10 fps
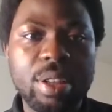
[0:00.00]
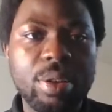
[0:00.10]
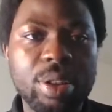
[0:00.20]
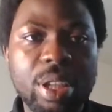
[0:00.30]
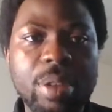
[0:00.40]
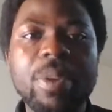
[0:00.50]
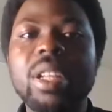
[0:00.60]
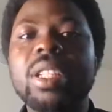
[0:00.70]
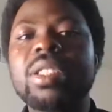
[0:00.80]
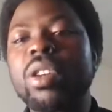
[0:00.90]
Okay.
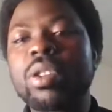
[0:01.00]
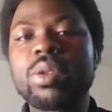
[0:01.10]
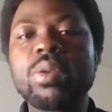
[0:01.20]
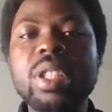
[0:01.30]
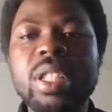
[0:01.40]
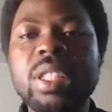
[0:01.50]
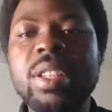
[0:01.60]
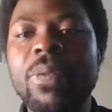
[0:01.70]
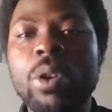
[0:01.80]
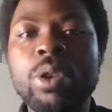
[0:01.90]
It's also easy
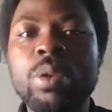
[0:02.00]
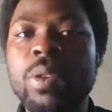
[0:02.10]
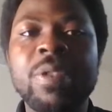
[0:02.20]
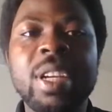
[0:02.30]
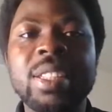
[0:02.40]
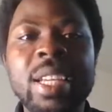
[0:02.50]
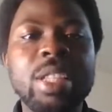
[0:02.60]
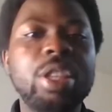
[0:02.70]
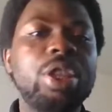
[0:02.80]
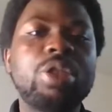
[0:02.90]
for you if there's
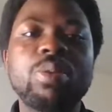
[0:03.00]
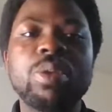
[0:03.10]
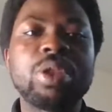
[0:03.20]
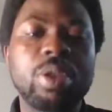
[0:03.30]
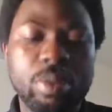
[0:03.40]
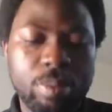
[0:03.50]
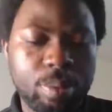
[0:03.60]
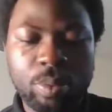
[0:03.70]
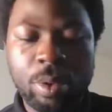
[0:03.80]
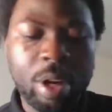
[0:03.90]
any issue with your
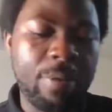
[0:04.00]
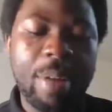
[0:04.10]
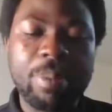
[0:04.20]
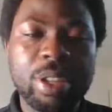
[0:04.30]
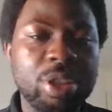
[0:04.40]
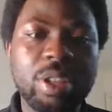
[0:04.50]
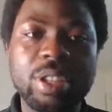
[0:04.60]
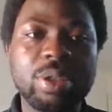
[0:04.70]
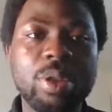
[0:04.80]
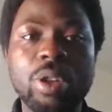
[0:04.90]
whatever application
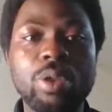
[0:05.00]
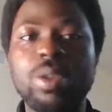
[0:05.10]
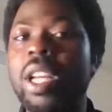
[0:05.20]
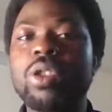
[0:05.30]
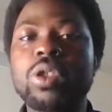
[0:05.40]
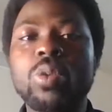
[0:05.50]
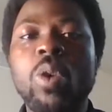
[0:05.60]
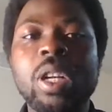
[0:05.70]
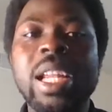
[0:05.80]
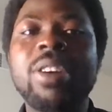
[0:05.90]
is going on. You can just
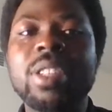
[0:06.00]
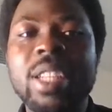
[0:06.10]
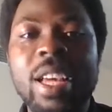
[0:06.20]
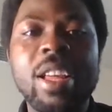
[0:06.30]
walk down there